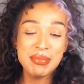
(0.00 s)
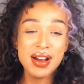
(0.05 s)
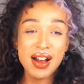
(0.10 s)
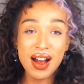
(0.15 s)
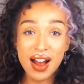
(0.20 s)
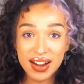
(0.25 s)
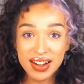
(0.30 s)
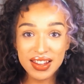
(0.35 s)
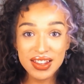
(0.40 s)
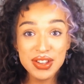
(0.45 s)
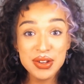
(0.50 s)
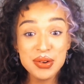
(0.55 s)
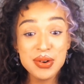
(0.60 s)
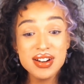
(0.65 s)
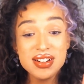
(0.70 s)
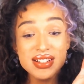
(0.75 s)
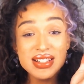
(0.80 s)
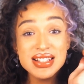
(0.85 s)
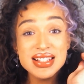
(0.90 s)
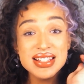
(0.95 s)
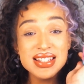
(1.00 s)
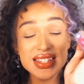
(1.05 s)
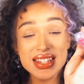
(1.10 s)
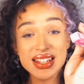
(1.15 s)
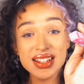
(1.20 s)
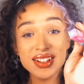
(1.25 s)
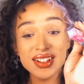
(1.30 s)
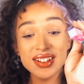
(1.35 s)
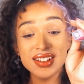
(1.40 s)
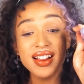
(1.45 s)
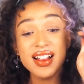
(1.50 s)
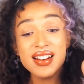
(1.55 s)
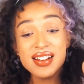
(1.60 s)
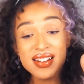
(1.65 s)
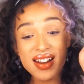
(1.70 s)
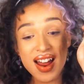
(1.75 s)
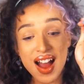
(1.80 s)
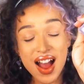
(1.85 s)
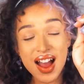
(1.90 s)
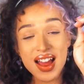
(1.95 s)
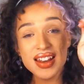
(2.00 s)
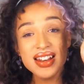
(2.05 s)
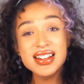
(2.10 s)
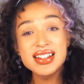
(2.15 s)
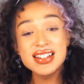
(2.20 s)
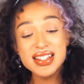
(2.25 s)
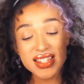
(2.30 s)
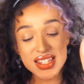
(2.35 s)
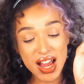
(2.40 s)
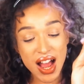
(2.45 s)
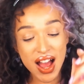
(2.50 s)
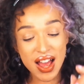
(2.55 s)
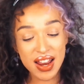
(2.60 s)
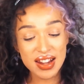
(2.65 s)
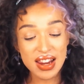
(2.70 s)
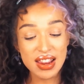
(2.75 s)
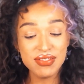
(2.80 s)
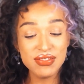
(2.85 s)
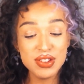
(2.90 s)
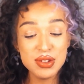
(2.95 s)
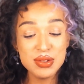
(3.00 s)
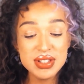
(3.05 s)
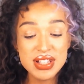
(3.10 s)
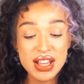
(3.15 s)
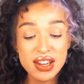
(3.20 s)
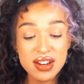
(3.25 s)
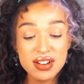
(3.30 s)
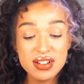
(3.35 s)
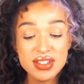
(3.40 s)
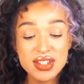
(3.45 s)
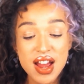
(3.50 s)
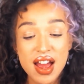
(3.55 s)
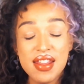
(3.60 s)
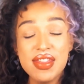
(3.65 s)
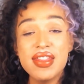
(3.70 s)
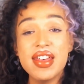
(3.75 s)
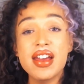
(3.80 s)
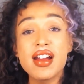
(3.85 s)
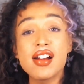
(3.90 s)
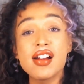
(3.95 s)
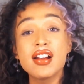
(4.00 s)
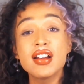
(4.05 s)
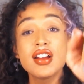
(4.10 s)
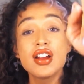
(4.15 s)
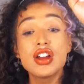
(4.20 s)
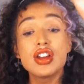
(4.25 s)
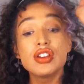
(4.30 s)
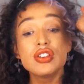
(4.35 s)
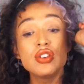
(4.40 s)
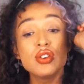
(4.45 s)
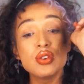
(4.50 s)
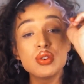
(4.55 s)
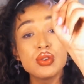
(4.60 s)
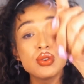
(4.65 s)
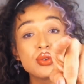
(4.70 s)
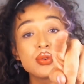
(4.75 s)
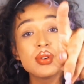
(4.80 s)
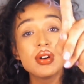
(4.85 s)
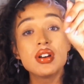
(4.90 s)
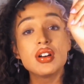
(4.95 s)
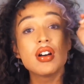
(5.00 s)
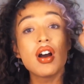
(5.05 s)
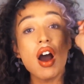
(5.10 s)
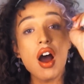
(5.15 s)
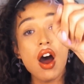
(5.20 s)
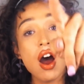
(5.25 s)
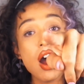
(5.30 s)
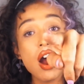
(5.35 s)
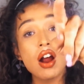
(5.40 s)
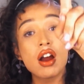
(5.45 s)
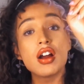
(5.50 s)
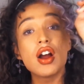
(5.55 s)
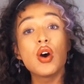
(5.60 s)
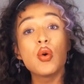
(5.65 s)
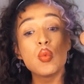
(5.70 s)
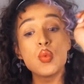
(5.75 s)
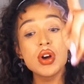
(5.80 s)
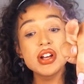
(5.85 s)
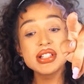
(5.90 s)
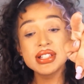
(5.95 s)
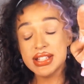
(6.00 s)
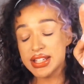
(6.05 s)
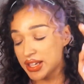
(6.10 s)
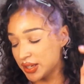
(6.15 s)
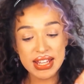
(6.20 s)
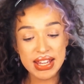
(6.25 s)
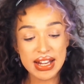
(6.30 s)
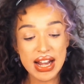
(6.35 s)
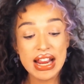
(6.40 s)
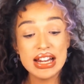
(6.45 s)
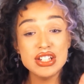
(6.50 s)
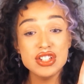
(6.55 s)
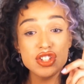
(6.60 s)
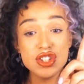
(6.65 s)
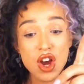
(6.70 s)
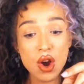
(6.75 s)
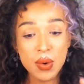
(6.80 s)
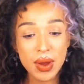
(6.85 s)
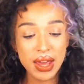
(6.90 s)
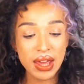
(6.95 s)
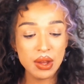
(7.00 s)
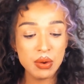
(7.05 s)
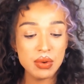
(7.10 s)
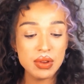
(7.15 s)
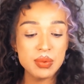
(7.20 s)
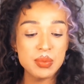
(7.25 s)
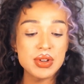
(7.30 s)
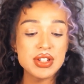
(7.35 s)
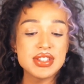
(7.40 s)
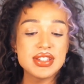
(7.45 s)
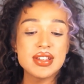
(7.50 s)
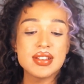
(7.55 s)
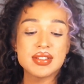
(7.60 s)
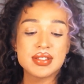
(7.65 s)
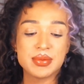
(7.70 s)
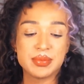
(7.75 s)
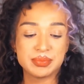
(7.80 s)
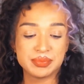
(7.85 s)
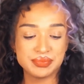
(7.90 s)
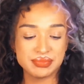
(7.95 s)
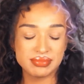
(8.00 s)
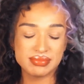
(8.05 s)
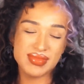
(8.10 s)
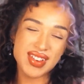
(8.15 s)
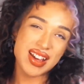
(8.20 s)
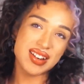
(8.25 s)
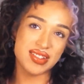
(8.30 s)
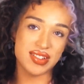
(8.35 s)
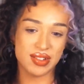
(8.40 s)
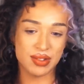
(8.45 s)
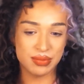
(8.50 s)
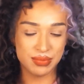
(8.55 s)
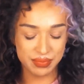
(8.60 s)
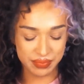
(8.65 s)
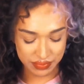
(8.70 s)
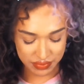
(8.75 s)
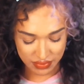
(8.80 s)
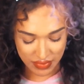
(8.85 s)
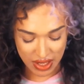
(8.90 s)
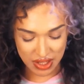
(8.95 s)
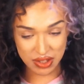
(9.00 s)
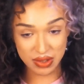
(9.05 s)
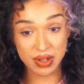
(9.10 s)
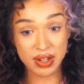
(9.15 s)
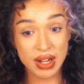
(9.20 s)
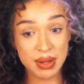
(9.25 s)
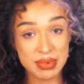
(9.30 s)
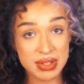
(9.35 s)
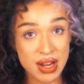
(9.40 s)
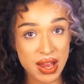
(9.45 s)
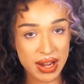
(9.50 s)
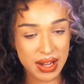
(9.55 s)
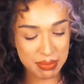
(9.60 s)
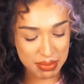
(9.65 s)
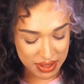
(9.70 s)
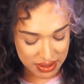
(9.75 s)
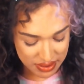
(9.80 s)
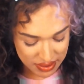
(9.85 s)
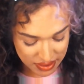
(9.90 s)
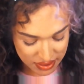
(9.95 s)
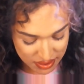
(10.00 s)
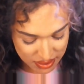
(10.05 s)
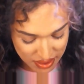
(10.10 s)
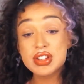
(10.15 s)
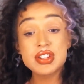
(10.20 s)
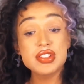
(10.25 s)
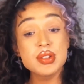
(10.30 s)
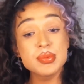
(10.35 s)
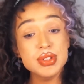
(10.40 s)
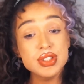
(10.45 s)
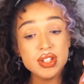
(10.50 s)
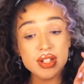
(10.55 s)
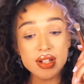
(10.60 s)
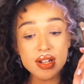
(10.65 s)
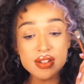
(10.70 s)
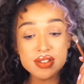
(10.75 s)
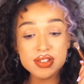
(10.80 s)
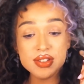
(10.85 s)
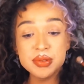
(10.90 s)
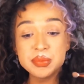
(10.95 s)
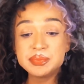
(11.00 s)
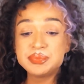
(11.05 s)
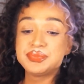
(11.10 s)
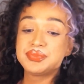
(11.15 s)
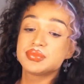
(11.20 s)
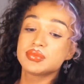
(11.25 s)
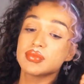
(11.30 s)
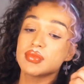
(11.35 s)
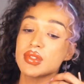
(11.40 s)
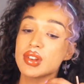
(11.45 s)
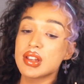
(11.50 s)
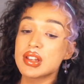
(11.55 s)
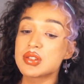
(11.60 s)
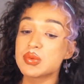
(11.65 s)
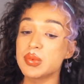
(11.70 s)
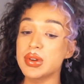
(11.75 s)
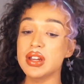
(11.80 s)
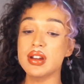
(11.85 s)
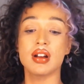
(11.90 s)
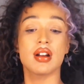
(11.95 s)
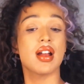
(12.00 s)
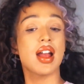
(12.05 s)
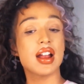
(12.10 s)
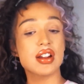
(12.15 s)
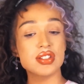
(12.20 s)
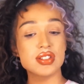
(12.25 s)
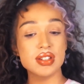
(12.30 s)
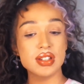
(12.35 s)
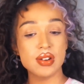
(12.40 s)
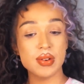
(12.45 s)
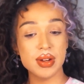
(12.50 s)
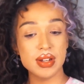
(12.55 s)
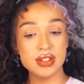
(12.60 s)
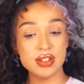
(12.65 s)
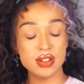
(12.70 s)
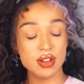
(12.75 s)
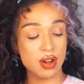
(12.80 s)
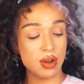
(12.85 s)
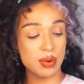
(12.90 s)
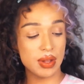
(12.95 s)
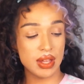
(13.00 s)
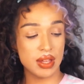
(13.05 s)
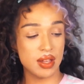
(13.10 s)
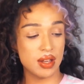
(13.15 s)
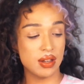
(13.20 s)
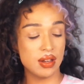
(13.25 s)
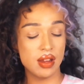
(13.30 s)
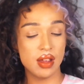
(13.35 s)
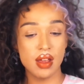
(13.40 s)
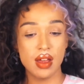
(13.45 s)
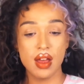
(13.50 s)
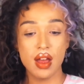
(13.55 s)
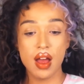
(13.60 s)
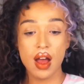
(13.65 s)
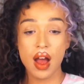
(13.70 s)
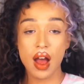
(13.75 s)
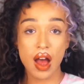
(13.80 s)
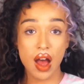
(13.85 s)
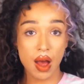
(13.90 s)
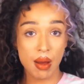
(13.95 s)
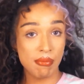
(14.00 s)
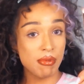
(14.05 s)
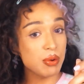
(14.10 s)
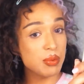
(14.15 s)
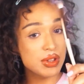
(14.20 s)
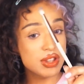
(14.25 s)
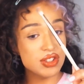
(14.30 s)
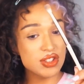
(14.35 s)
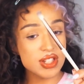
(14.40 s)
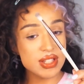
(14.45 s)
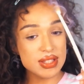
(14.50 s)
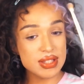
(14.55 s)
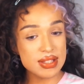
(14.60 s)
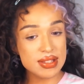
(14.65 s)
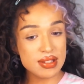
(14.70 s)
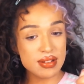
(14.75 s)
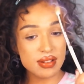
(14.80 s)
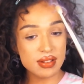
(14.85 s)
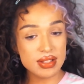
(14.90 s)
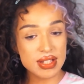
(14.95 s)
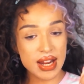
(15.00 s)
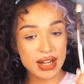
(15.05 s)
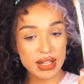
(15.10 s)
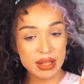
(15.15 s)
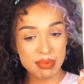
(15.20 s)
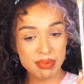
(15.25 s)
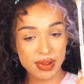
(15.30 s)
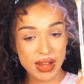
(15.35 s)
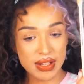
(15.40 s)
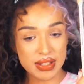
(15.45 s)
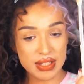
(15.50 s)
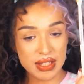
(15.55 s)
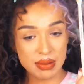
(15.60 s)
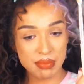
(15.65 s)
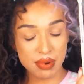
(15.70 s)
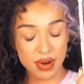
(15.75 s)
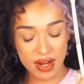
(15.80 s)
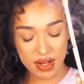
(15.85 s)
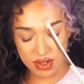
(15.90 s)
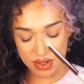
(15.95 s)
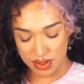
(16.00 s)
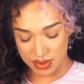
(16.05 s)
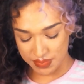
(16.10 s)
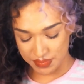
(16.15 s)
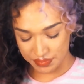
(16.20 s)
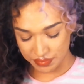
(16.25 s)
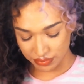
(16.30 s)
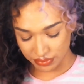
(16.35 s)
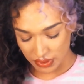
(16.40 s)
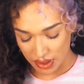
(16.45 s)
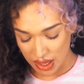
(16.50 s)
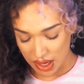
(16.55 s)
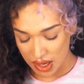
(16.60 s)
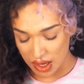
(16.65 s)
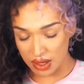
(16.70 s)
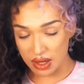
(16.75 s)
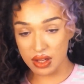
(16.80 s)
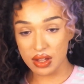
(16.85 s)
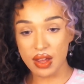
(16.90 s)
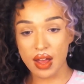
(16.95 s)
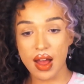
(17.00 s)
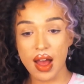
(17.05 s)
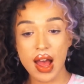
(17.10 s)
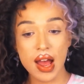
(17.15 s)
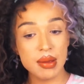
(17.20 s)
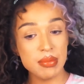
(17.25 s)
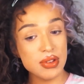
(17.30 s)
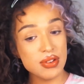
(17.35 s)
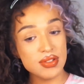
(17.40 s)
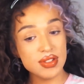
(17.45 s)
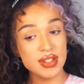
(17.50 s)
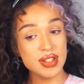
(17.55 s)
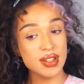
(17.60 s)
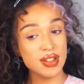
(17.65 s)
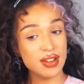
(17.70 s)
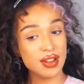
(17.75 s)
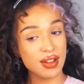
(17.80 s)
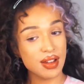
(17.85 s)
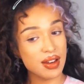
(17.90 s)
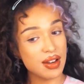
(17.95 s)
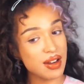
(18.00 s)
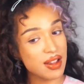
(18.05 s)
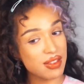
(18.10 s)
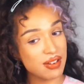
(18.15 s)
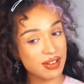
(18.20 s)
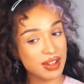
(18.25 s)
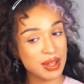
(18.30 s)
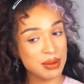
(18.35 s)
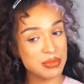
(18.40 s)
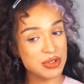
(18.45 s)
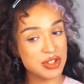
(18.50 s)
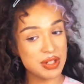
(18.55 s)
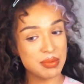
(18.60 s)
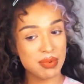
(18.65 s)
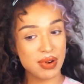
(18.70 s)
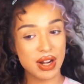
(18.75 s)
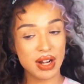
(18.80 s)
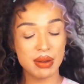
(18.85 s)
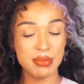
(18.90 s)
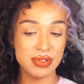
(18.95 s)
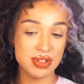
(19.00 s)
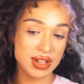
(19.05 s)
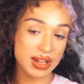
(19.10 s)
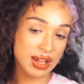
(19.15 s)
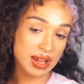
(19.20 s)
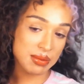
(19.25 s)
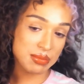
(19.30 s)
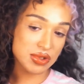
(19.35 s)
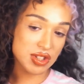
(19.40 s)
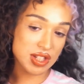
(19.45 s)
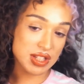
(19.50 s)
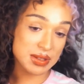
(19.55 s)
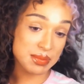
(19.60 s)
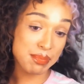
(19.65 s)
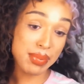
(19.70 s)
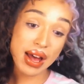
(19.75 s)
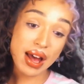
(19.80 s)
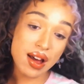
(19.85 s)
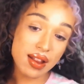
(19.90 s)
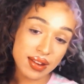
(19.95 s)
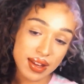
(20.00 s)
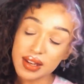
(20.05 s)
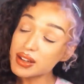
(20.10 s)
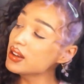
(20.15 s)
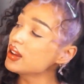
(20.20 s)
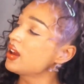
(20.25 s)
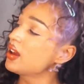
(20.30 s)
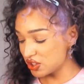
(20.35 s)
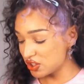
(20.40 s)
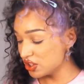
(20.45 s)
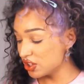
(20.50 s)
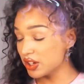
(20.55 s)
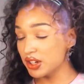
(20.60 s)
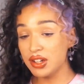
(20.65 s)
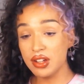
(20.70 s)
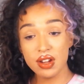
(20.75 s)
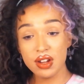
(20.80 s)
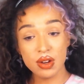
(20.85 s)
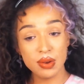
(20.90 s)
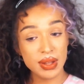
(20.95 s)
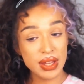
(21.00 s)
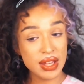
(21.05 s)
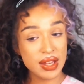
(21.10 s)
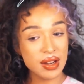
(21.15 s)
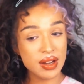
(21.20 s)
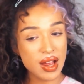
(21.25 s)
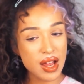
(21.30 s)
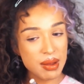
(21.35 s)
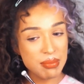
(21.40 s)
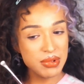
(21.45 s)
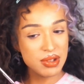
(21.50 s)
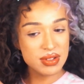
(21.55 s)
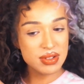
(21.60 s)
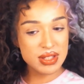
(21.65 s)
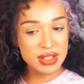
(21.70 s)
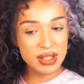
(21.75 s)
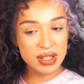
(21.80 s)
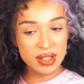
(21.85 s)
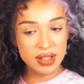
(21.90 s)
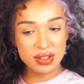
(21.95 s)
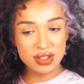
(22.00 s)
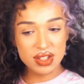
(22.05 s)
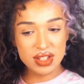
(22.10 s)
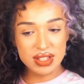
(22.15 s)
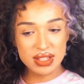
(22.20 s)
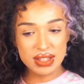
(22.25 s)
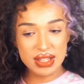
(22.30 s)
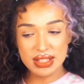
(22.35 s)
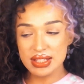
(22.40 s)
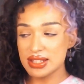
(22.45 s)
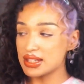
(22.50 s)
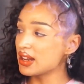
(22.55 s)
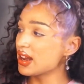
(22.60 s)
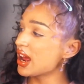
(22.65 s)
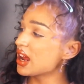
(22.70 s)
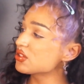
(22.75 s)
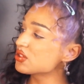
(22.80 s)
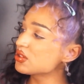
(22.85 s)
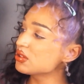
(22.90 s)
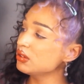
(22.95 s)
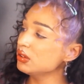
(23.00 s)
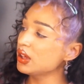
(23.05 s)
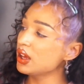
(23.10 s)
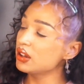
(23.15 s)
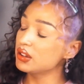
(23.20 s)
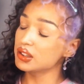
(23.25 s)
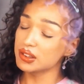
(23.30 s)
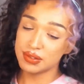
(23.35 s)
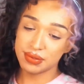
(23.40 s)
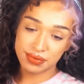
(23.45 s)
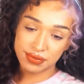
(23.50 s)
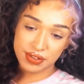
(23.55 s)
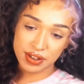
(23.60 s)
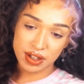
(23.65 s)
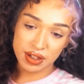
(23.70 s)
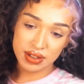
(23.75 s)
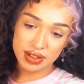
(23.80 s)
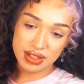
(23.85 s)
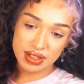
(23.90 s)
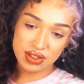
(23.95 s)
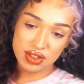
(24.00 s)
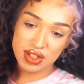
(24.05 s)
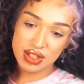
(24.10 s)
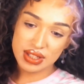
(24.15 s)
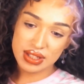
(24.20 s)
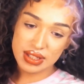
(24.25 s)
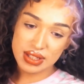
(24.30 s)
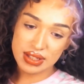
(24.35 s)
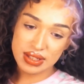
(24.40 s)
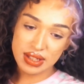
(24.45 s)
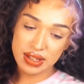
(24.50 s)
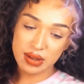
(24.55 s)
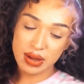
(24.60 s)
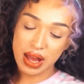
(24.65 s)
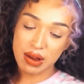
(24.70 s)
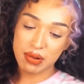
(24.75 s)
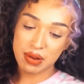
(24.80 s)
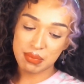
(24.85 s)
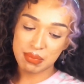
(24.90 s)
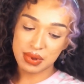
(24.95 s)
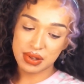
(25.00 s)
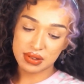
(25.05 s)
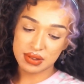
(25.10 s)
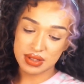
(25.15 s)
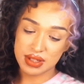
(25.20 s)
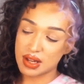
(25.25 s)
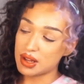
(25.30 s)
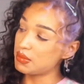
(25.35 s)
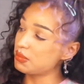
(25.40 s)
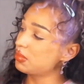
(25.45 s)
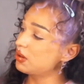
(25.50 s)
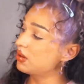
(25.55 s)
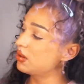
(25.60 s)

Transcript: But honey, you are still not done. If you say you're done there, you are a wussy, and I don't hang with wussies. I do. Her name's Naughty Business. So what you're gonna do is we are actually going to go in with just this little tiny blending brush, and I'm using another Kimchi product. I'm using Kimchi's palette. You're gonna go in, I'm using just this natural color first, just to see how it builds up.